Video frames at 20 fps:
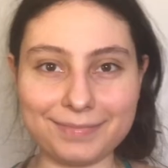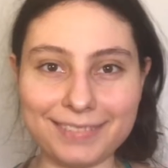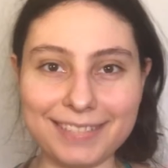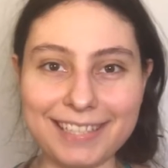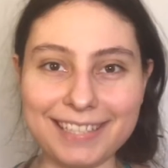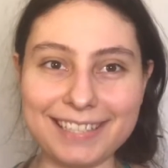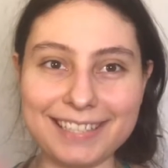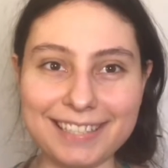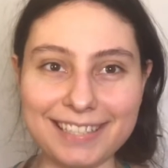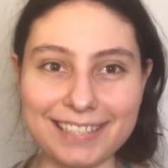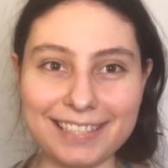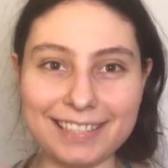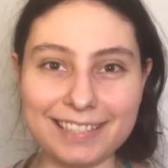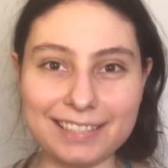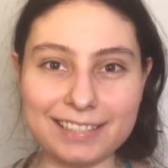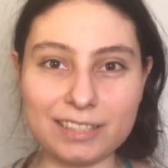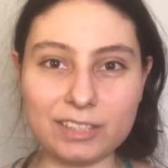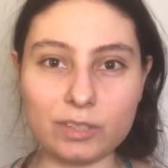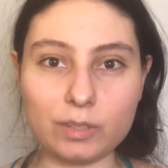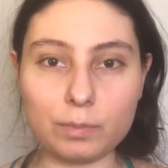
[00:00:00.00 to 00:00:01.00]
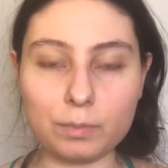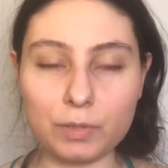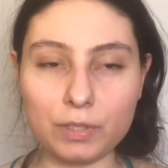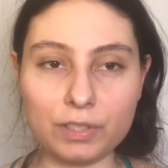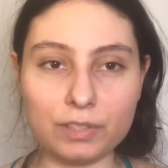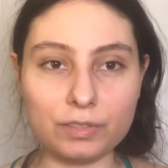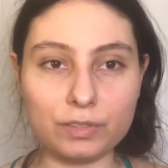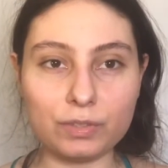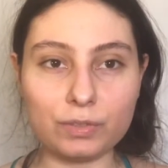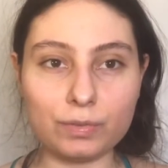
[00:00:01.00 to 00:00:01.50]
Hi ladies, I'm
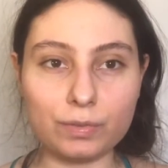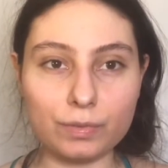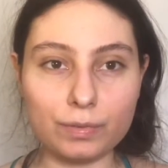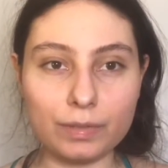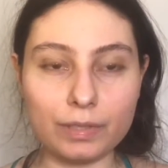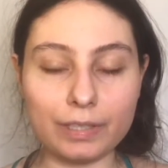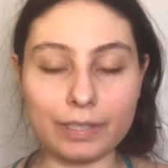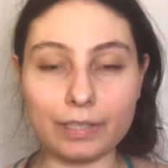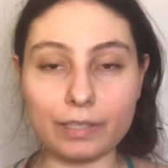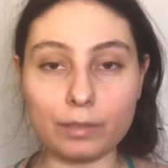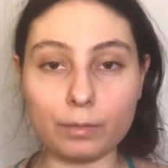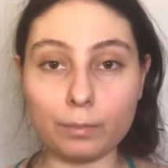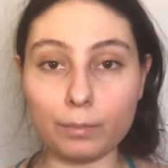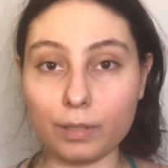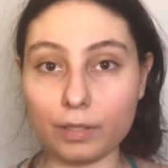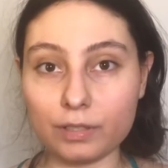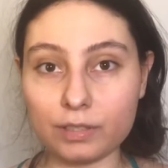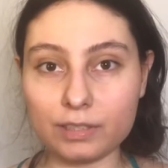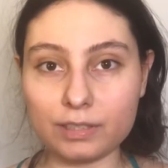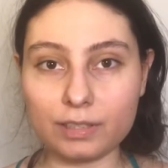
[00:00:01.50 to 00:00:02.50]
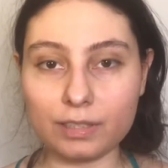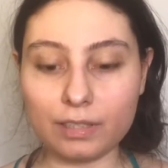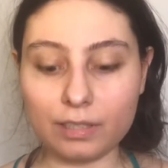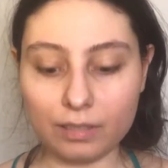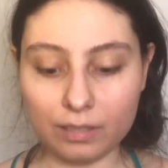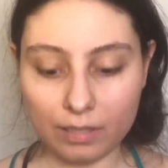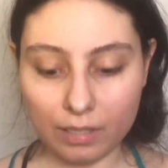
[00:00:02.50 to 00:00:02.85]
gonna do an unboxing.